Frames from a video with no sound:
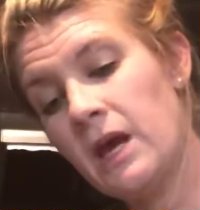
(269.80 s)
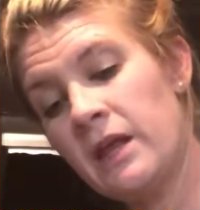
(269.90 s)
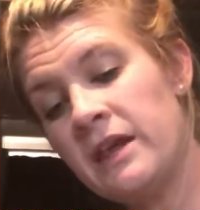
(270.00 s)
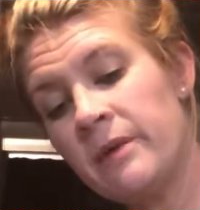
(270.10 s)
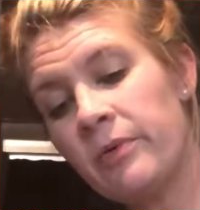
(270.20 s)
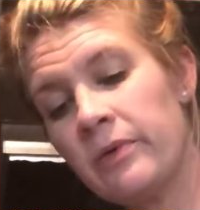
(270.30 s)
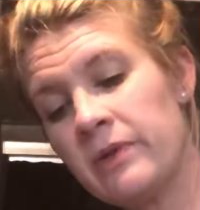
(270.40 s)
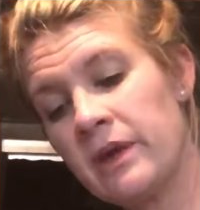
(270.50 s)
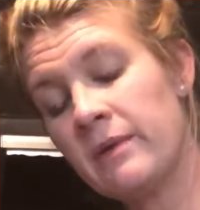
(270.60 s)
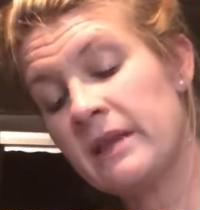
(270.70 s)
The important
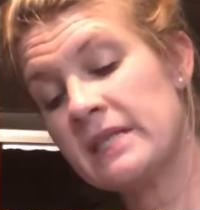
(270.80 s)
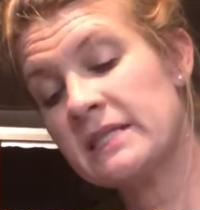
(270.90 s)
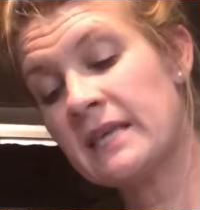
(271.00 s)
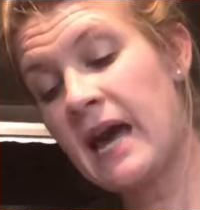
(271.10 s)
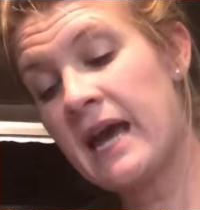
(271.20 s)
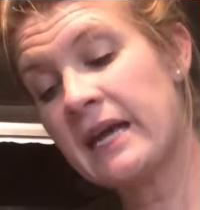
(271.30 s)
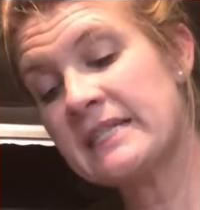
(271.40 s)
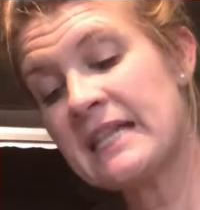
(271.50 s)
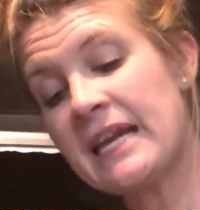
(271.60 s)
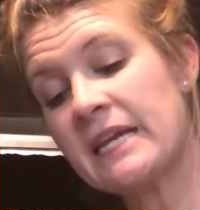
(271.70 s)
thing about the sky is
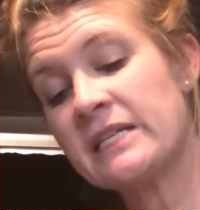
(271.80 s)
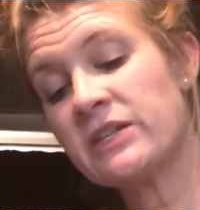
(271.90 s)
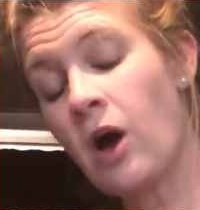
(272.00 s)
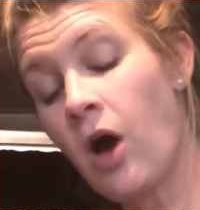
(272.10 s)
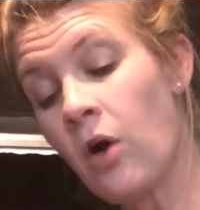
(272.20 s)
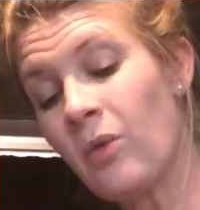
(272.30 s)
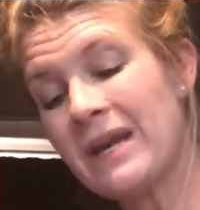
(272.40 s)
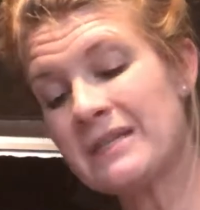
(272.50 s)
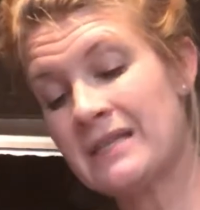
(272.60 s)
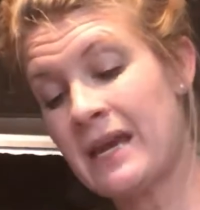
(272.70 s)
that it is
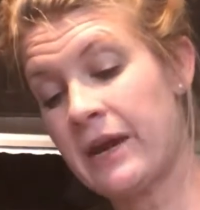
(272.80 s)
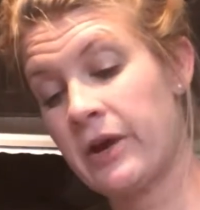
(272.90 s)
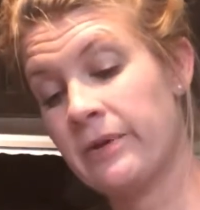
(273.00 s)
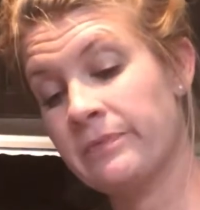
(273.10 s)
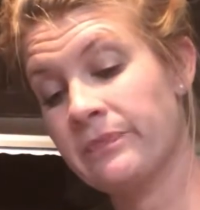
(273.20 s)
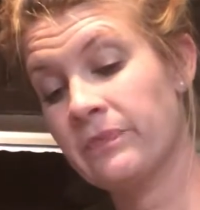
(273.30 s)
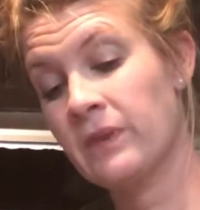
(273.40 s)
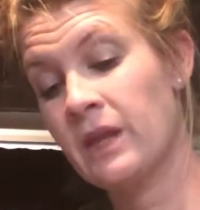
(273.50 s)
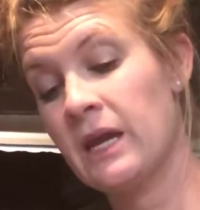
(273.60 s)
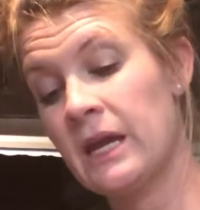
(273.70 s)
always there.
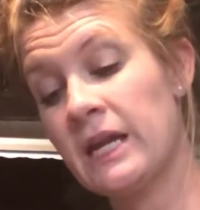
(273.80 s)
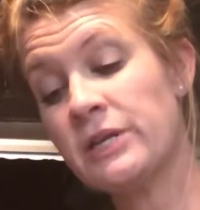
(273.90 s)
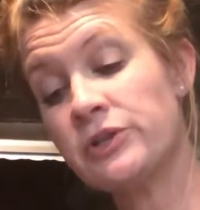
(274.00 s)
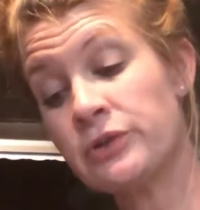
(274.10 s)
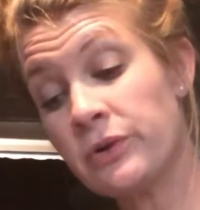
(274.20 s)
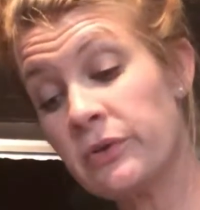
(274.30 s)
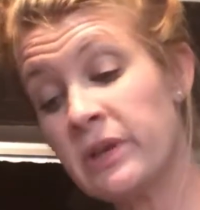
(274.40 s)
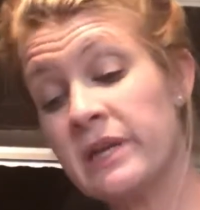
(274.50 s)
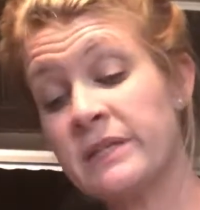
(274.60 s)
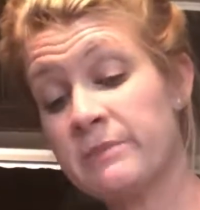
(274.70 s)
It is true that
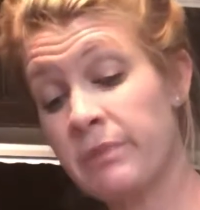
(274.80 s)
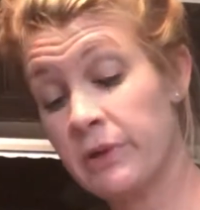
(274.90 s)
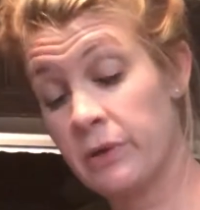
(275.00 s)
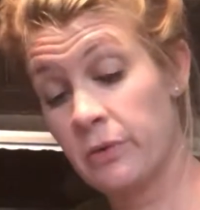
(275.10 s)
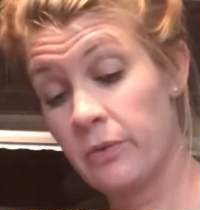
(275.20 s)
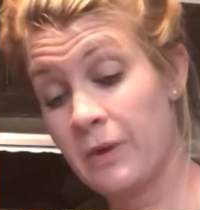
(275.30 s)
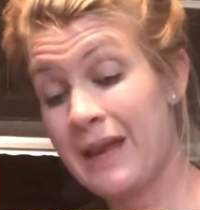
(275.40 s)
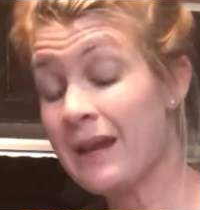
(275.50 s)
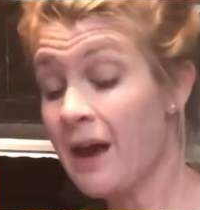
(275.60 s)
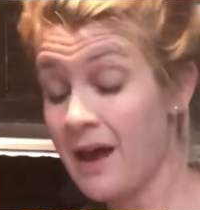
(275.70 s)
it is blue
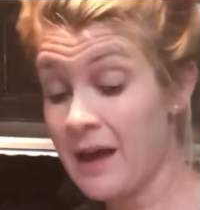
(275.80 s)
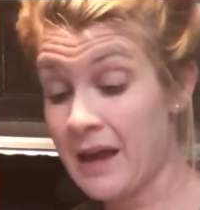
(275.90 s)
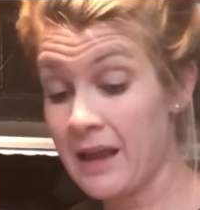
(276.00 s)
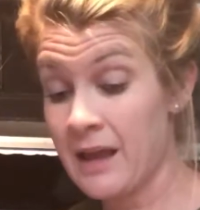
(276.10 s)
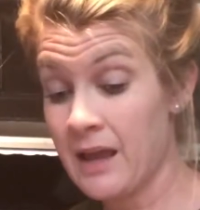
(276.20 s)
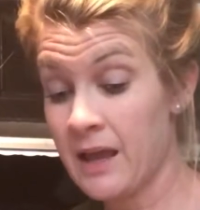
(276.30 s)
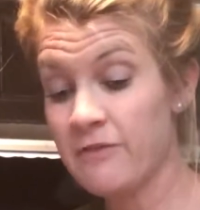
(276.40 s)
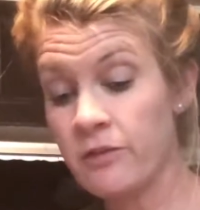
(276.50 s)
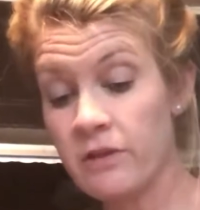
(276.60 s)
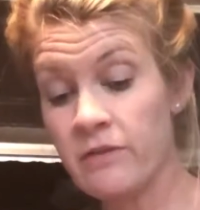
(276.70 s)
and high and
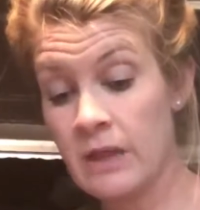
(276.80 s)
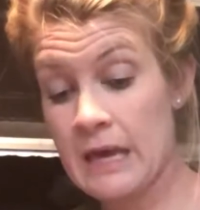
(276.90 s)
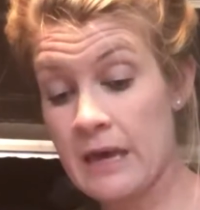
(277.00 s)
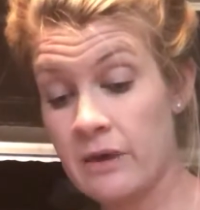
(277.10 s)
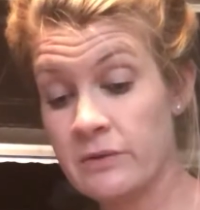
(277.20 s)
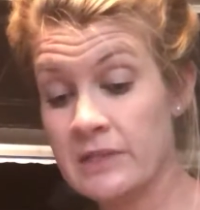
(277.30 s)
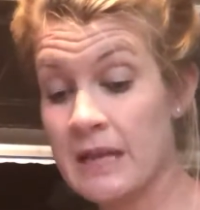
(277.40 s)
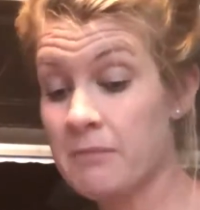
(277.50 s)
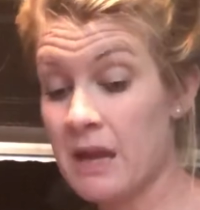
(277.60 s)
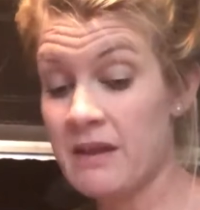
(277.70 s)
full of clouds
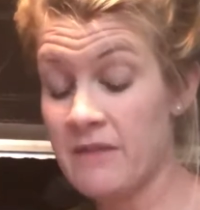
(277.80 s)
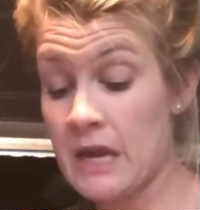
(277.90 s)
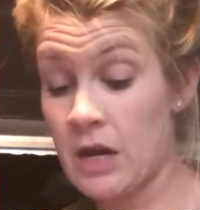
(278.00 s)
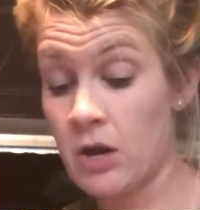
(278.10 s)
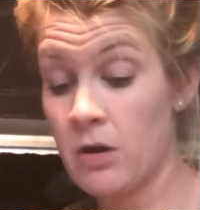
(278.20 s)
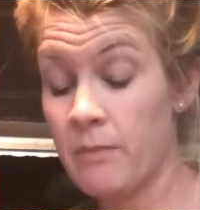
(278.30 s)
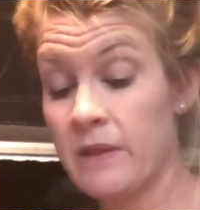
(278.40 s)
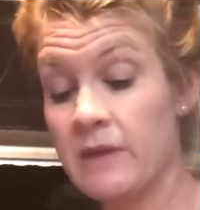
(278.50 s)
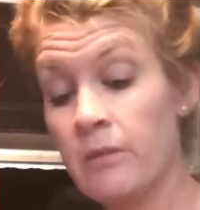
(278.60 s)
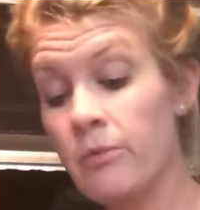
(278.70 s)
and made of air, but
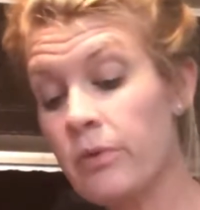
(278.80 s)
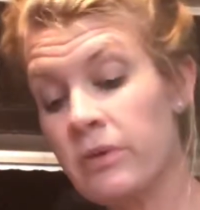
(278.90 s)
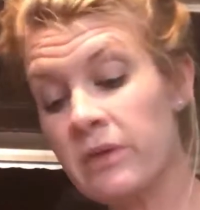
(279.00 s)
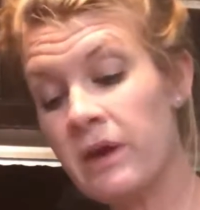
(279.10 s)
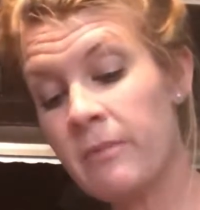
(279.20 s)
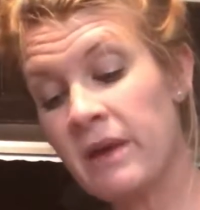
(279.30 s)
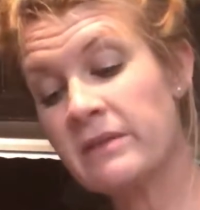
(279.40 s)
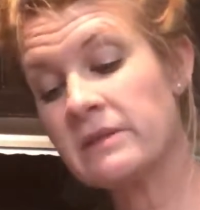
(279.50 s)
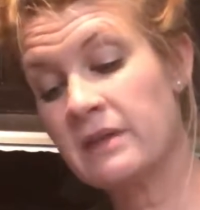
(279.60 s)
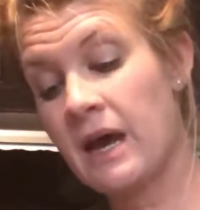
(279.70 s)
the important thing about the
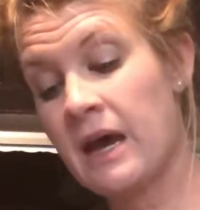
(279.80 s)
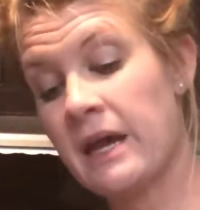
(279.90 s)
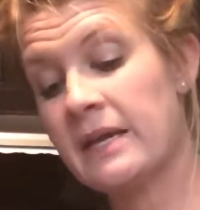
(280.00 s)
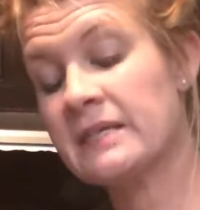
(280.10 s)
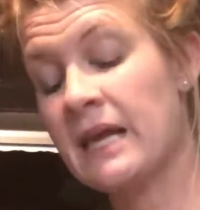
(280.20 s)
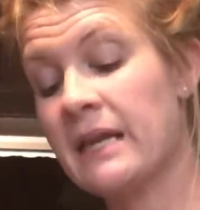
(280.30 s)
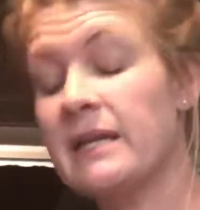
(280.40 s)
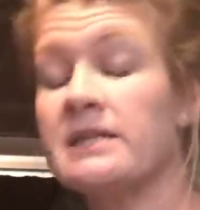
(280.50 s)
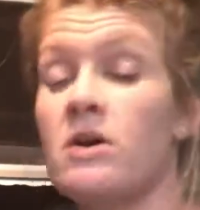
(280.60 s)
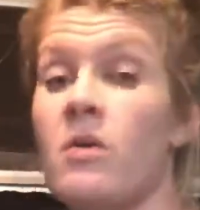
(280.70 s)
sky is that it
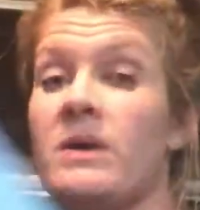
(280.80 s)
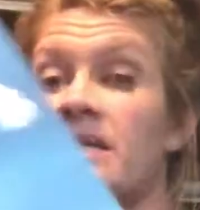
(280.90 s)
is always